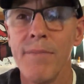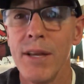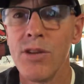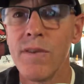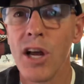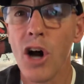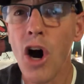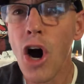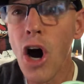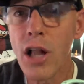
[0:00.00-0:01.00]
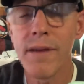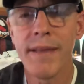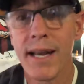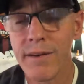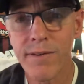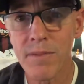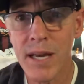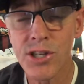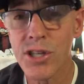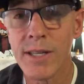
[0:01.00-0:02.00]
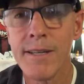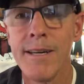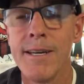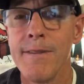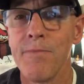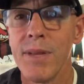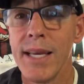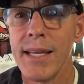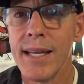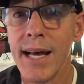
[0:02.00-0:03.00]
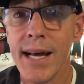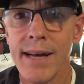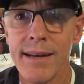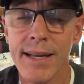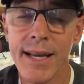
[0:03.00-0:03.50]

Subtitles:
and you've got all of that information in I